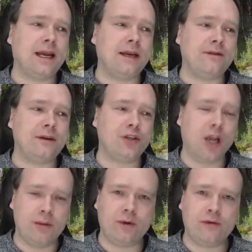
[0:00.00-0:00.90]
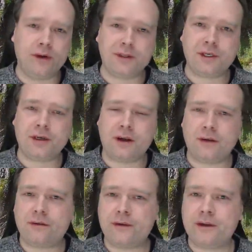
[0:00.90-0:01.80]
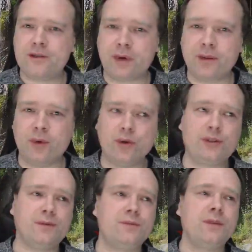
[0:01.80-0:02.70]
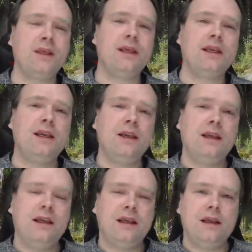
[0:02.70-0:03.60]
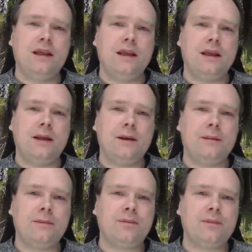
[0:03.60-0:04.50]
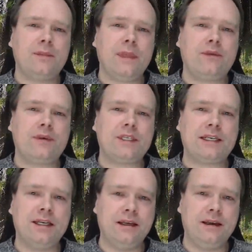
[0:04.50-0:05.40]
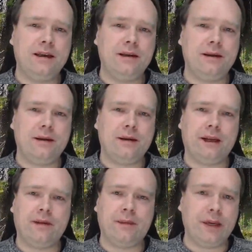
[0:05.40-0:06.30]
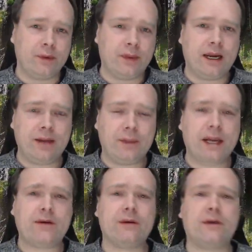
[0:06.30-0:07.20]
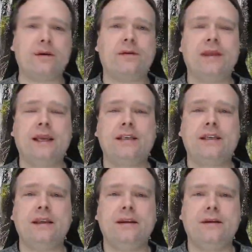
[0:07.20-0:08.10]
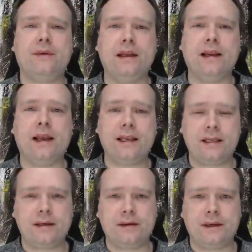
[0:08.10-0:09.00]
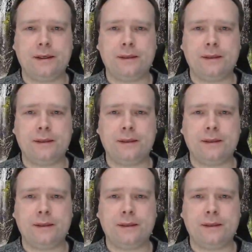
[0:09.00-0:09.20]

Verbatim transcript: kind of a turbo version of Spring Boot. It was actually the people behind Micronaut, they actually really liked